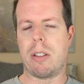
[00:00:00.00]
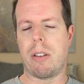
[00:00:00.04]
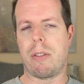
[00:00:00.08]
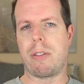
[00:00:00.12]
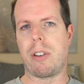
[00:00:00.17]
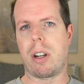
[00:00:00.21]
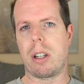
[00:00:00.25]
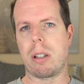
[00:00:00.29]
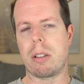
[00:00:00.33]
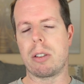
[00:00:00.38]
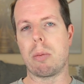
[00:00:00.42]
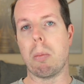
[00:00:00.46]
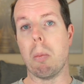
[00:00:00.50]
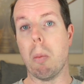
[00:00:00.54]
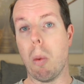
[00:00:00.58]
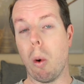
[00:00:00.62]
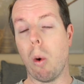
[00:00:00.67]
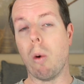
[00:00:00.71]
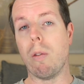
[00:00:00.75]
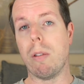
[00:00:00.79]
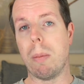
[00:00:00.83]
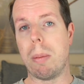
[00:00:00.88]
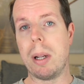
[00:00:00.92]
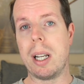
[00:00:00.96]
a fragrance
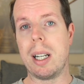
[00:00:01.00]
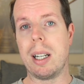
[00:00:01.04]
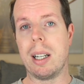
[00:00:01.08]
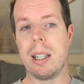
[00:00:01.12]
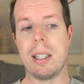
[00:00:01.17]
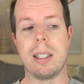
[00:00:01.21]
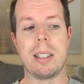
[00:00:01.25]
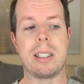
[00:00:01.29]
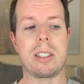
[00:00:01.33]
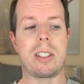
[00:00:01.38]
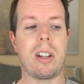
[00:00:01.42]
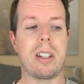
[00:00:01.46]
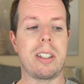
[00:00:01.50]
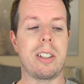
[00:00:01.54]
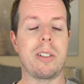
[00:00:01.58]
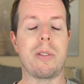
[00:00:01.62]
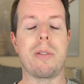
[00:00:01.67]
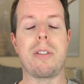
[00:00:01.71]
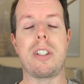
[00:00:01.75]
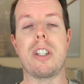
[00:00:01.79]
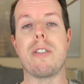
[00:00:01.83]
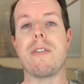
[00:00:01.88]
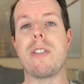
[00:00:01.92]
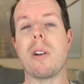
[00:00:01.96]
more appealing? It's like
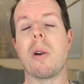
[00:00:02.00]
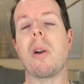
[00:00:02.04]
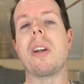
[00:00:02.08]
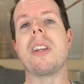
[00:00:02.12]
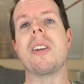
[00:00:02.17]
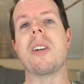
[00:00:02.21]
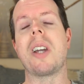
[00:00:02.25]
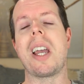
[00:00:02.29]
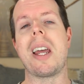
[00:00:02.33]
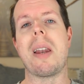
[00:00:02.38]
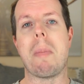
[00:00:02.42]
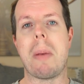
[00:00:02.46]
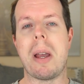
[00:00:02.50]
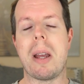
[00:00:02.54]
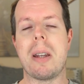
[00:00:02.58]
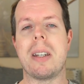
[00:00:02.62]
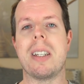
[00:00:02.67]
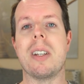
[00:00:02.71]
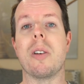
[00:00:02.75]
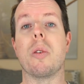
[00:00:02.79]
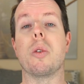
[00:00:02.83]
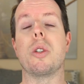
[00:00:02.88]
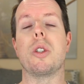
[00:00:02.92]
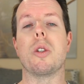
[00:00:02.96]
you feel like you're getting a better
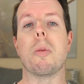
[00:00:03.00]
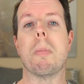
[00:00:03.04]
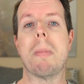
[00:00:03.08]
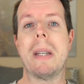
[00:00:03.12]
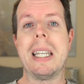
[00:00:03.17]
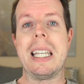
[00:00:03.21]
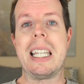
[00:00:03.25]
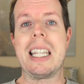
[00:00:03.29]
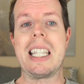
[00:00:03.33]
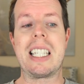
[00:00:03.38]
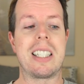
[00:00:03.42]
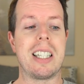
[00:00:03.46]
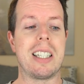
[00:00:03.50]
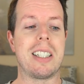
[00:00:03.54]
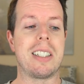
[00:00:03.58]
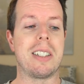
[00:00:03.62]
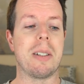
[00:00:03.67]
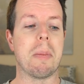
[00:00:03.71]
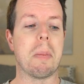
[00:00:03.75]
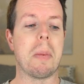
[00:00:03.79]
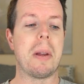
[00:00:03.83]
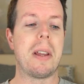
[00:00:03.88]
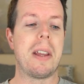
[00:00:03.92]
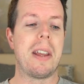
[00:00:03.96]
deal, you're beating the
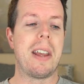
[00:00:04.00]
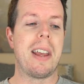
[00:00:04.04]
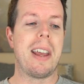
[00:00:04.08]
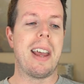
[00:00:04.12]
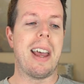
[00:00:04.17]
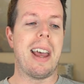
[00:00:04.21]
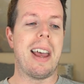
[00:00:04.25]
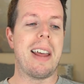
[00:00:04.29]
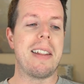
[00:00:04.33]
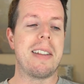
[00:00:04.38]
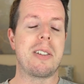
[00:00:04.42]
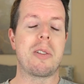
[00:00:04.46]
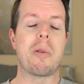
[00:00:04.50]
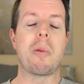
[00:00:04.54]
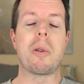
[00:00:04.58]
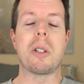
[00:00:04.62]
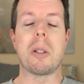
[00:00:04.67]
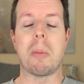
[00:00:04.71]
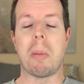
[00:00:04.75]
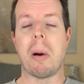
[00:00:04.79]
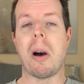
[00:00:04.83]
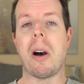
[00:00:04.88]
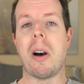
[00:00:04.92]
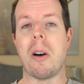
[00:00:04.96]
system. And there's always
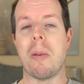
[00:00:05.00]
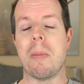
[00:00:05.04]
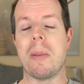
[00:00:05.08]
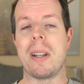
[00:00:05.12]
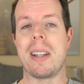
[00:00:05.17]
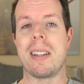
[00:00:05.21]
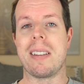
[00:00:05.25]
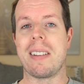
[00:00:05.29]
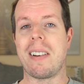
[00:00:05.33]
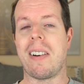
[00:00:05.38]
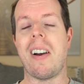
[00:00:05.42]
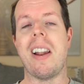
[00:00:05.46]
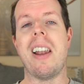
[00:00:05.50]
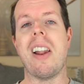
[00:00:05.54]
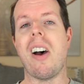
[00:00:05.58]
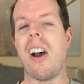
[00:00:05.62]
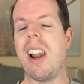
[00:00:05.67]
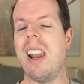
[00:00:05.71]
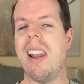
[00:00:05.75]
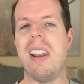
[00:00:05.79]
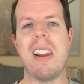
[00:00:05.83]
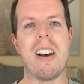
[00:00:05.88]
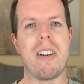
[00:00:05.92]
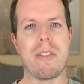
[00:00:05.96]
a part of me that I
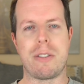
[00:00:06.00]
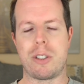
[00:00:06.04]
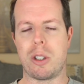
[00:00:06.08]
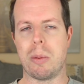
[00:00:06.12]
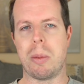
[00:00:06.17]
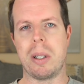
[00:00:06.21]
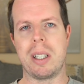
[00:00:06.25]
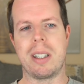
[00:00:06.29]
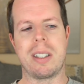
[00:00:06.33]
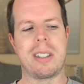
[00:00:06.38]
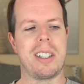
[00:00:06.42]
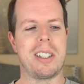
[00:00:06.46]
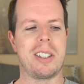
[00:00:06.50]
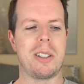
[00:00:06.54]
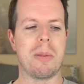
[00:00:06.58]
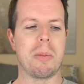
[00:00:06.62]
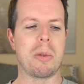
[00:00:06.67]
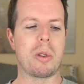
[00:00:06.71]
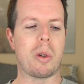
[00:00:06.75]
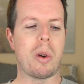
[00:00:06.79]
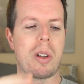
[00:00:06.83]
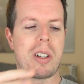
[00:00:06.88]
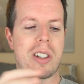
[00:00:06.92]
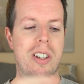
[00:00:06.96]
love to beat the system.
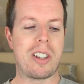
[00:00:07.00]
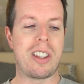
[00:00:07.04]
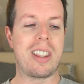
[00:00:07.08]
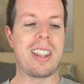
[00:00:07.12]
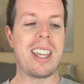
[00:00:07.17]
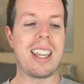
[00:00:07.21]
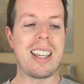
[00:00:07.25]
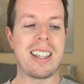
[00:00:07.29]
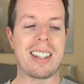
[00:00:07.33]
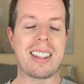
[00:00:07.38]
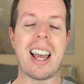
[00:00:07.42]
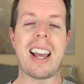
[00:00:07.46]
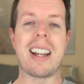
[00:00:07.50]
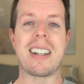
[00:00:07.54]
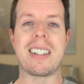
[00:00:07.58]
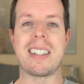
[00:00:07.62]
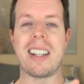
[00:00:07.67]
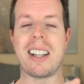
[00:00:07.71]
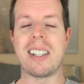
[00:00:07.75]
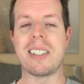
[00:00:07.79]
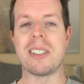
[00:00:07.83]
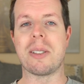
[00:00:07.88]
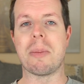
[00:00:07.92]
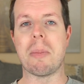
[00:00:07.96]
So I think that
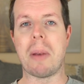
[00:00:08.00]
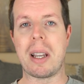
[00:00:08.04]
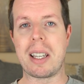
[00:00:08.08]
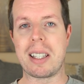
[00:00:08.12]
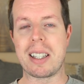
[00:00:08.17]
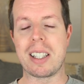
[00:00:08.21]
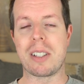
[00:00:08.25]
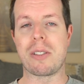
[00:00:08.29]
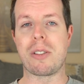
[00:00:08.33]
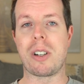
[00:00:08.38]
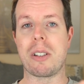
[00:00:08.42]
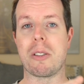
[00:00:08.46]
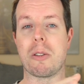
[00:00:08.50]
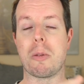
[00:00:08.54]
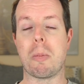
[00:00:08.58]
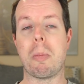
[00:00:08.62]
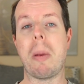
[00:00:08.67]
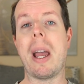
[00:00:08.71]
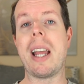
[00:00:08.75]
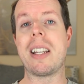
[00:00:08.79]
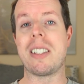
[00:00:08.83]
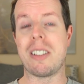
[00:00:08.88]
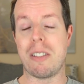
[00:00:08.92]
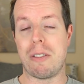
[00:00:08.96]
does make this fragrance
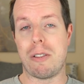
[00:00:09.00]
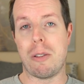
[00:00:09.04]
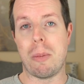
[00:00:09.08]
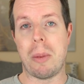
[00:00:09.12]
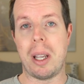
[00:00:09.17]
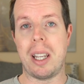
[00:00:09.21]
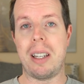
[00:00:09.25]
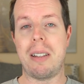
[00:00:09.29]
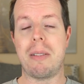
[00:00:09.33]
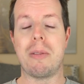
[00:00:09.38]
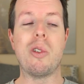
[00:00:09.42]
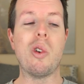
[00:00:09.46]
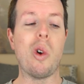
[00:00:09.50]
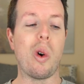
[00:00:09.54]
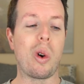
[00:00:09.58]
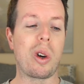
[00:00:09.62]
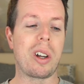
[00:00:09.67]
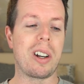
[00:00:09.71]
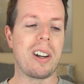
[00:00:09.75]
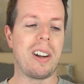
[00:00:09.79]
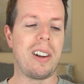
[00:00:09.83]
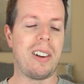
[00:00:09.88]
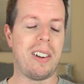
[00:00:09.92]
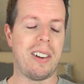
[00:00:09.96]
better for me, not
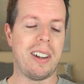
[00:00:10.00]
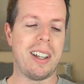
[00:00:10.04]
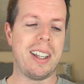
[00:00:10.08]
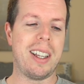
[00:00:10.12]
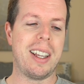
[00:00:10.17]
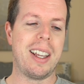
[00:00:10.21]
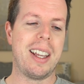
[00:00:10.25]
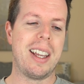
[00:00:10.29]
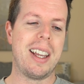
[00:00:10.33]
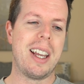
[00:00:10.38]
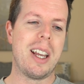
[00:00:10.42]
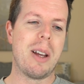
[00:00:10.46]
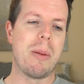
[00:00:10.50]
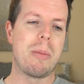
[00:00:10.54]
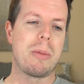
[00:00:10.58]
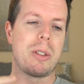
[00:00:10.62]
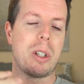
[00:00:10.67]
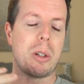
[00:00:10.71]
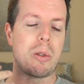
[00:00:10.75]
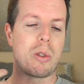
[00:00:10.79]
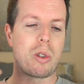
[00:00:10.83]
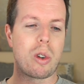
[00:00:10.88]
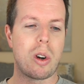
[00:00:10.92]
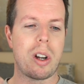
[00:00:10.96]
gonna lie.
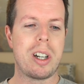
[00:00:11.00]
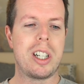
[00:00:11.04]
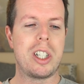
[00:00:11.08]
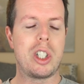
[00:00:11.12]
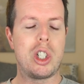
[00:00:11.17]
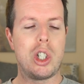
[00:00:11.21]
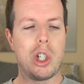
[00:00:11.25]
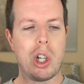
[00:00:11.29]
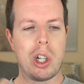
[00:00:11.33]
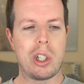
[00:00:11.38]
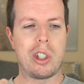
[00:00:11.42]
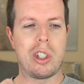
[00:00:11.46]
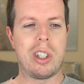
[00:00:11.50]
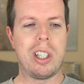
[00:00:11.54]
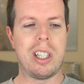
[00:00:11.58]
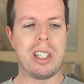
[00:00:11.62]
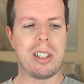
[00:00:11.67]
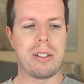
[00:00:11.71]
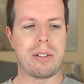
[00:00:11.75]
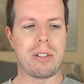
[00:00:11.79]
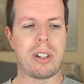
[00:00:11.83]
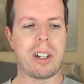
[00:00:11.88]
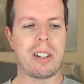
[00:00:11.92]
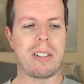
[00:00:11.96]
So trying to judge
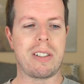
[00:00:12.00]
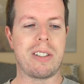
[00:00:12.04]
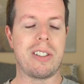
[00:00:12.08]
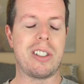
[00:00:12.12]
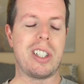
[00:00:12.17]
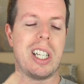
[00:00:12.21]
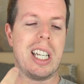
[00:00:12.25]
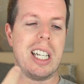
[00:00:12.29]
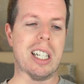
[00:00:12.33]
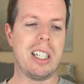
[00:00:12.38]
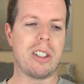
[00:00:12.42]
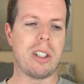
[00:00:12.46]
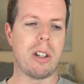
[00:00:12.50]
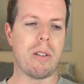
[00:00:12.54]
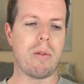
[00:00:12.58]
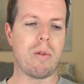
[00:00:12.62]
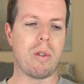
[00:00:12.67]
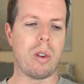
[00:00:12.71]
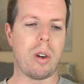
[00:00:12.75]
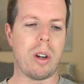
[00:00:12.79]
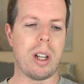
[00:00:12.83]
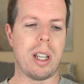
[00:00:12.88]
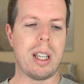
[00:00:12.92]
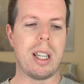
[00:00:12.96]
this fragrance in its own
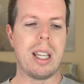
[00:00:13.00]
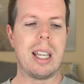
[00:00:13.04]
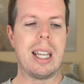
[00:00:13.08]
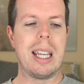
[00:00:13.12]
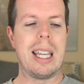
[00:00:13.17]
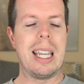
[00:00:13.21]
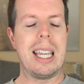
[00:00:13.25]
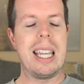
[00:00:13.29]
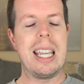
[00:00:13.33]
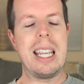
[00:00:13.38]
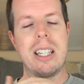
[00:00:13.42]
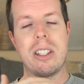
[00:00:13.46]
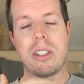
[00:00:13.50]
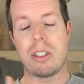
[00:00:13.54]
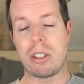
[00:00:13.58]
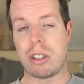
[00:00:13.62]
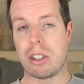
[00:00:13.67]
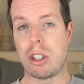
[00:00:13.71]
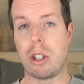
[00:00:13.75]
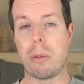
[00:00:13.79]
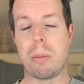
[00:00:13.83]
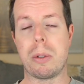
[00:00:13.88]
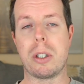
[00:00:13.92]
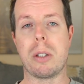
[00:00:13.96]
right, it is
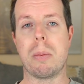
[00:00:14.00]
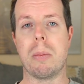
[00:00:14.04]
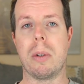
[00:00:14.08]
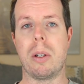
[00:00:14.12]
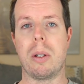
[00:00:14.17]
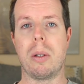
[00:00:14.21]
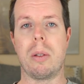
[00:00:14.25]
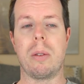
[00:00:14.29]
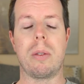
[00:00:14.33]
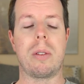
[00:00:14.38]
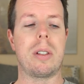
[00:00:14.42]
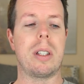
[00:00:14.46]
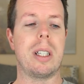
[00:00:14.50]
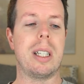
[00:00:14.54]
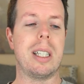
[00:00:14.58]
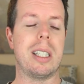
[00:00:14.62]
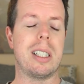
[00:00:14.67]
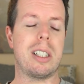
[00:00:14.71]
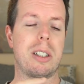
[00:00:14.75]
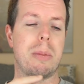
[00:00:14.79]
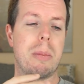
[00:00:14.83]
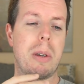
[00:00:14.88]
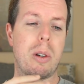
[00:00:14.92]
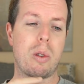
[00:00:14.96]
super smooth, it
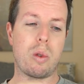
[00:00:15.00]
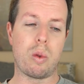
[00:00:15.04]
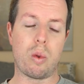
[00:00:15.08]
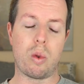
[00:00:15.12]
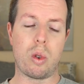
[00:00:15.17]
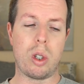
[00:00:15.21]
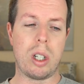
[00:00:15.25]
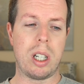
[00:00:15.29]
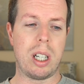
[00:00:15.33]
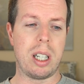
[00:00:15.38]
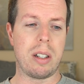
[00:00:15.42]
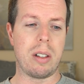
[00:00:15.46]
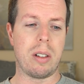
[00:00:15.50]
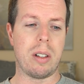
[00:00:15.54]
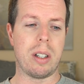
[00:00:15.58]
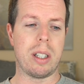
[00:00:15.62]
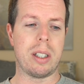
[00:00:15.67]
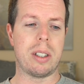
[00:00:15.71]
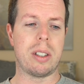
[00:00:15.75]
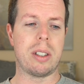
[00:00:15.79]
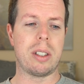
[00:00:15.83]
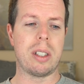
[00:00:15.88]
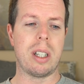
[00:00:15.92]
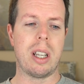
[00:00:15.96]
smells really
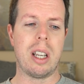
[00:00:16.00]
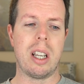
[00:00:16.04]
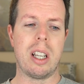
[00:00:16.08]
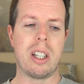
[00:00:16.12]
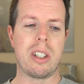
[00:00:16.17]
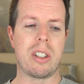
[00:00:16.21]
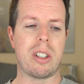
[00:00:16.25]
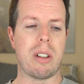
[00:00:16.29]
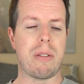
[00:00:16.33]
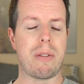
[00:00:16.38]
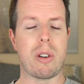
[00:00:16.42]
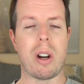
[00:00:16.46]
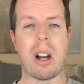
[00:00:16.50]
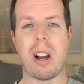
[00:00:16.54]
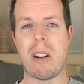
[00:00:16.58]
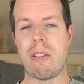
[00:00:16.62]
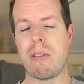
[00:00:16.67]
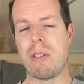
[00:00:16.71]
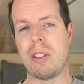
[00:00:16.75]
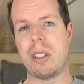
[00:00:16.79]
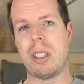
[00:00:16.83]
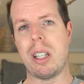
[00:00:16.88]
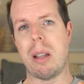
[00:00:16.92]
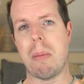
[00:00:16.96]
nice. So for
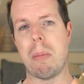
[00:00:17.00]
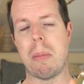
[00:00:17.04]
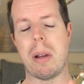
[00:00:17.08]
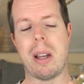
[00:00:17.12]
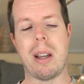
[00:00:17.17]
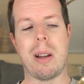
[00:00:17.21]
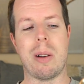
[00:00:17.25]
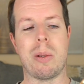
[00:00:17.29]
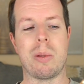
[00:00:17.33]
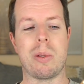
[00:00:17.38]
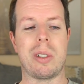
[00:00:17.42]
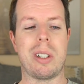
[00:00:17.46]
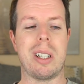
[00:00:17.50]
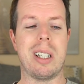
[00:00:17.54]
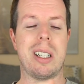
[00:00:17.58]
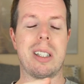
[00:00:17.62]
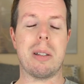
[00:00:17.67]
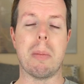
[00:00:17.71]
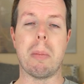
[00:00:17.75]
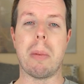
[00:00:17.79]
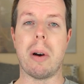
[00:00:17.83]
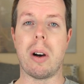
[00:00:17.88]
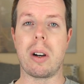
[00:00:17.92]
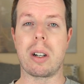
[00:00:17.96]
£110, it's
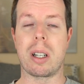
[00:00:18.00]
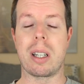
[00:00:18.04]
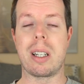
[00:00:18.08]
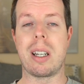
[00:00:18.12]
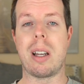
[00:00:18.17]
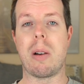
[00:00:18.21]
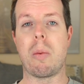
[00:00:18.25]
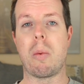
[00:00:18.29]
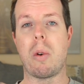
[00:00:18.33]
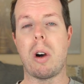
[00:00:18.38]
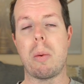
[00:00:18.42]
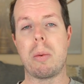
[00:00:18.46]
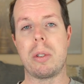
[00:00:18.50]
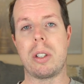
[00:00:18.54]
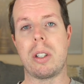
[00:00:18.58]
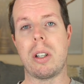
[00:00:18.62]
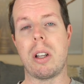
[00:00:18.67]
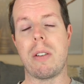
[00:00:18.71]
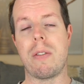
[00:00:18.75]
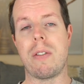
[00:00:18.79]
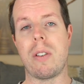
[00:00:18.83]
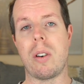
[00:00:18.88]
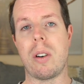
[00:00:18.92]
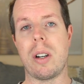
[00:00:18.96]
a bargain. Now, what I would
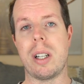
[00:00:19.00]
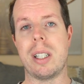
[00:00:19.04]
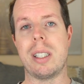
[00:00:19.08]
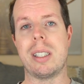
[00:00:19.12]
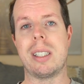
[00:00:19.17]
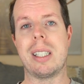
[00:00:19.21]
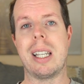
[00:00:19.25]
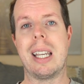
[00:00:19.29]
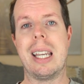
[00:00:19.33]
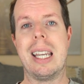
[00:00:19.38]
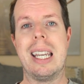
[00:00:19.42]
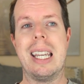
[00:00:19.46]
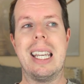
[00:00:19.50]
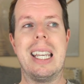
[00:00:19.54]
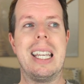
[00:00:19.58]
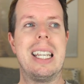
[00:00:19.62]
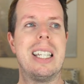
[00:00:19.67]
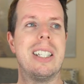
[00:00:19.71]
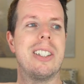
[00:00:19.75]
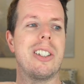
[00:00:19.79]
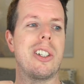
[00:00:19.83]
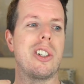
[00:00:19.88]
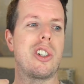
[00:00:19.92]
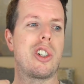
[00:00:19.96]
advise
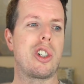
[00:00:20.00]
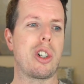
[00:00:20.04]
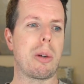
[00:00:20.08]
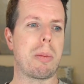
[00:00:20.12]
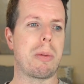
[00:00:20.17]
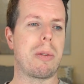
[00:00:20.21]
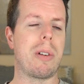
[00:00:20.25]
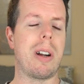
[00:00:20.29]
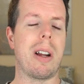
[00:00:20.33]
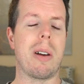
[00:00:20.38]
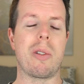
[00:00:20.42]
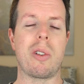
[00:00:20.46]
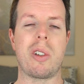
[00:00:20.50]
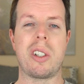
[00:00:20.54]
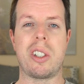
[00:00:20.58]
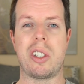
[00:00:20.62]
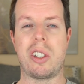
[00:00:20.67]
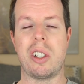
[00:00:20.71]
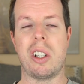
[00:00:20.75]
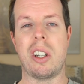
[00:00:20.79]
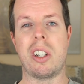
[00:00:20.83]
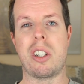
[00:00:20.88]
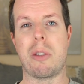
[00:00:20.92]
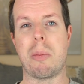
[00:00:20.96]
is shop around. I
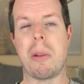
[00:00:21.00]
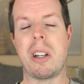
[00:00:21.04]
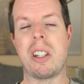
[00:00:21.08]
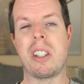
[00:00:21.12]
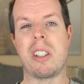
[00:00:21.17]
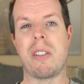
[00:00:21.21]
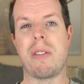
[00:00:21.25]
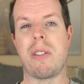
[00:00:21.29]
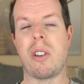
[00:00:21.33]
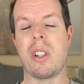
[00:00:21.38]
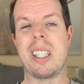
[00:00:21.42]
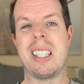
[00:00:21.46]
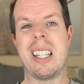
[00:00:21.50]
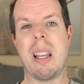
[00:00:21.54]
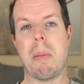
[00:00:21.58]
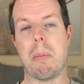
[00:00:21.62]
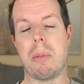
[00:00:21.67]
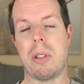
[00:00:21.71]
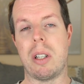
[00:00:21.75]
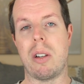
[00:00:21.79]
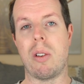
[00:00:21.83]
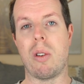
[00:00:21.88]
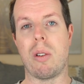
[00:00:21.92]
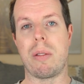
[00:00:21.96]
searched, managed to find a
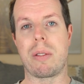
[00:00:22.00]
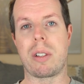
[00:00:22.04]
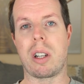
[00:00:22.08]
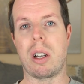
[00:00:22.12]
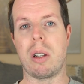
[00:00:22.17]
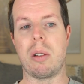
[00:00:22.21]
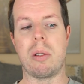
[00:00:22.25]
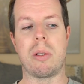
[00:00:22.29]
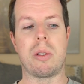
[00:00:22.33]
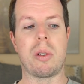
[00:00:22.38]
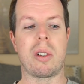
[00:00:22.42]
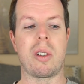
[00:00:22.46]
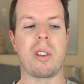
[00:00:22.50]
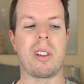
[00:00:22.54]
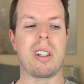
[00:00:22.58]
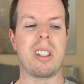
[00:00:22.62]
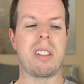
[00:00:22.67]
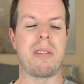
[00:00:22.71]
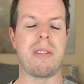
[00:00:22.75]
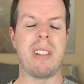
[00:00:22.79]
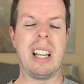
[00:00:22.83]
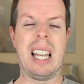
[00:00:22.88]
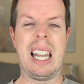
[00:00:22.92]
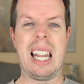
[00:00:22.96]
10% off code, so I got it
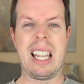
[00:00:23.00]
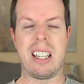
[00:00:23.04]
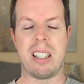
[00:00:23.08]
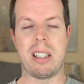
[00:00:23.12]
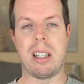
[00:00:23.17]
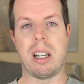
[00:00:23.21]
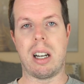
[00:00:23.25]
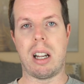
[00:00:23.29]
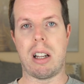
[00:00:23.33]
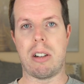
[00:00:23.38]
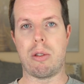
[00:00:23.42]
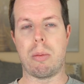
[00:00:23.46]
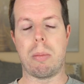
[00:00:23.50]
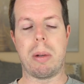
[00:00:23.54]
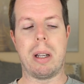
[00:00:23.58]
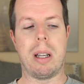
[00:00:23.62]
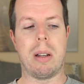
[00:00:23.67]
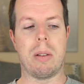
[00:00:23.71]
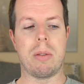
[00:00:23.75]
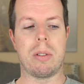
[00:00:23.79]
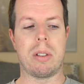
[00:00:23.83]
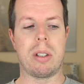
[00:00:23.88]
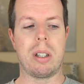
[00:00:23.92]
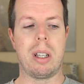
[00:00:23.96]
for less than
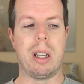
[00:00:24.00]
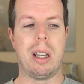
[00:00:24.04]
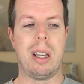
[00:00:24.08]
£100.